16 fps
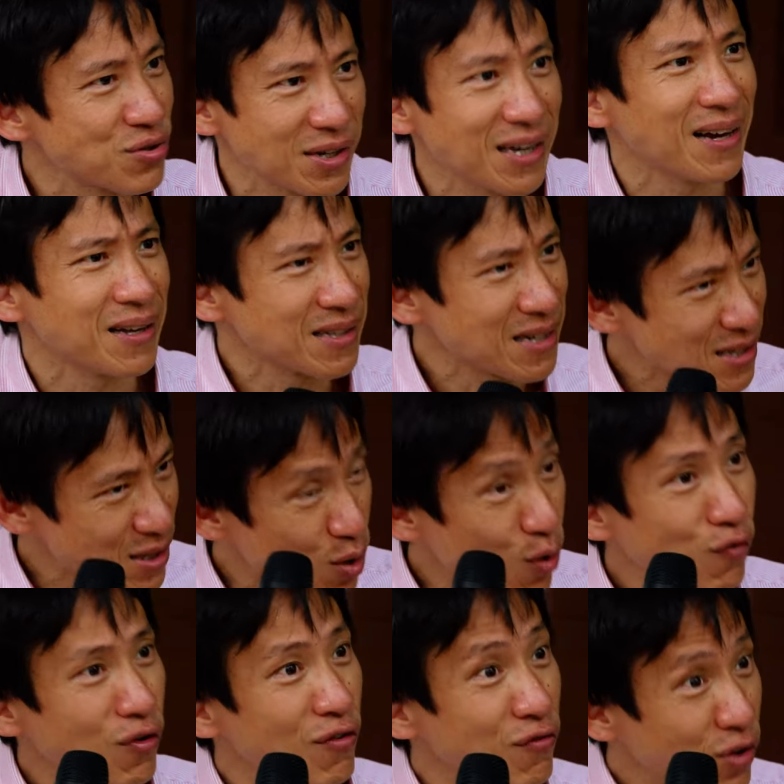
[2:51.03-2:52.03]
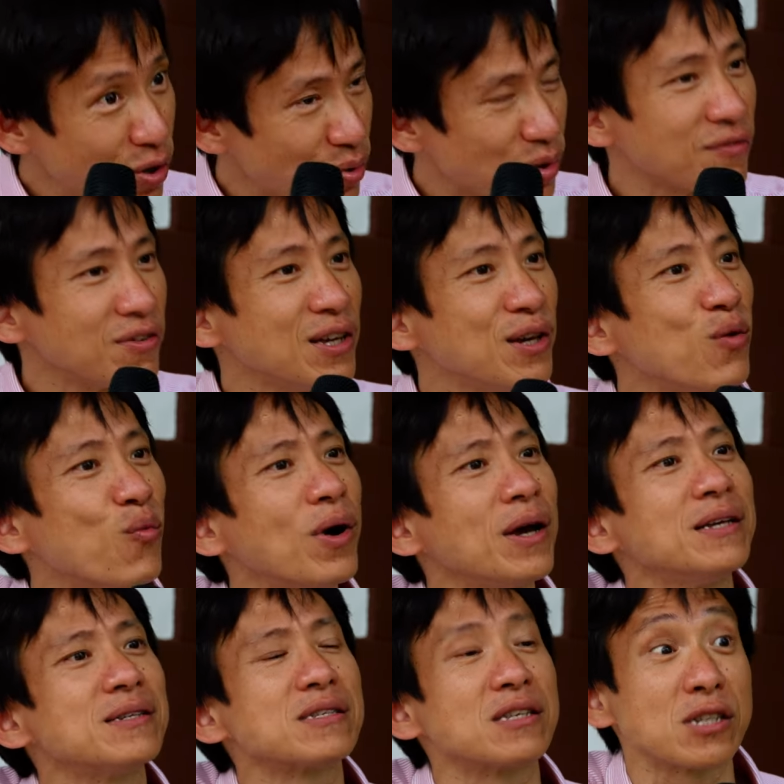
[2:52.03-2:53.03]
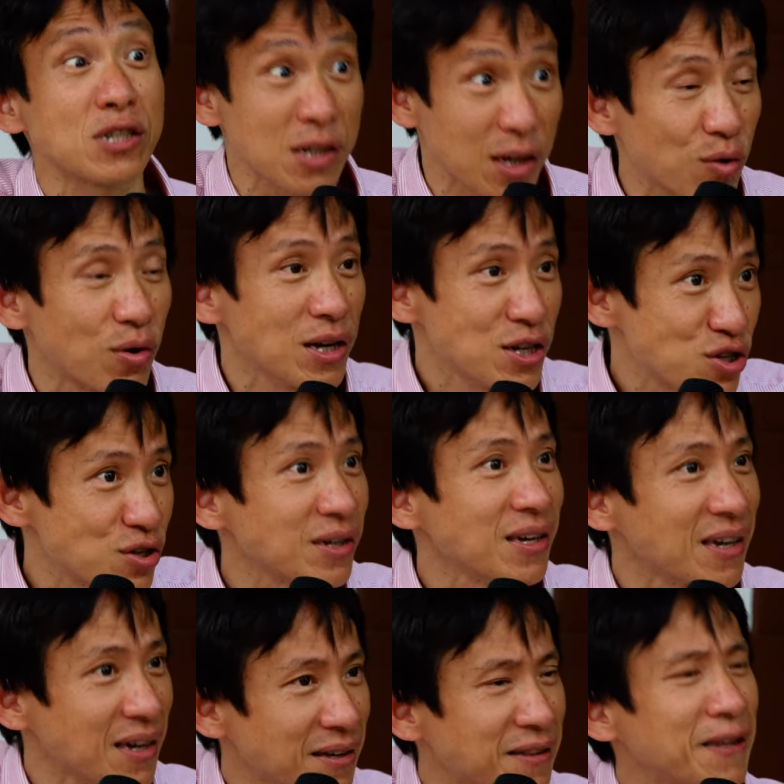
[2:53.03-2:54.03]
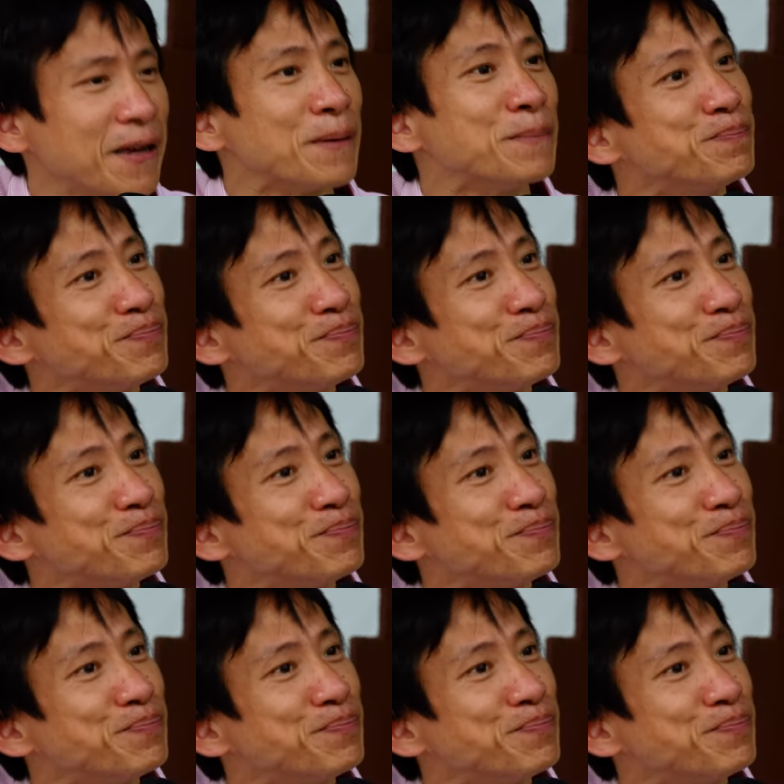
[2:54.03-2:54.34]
Yeah, just an overview of e-waste circulation in India.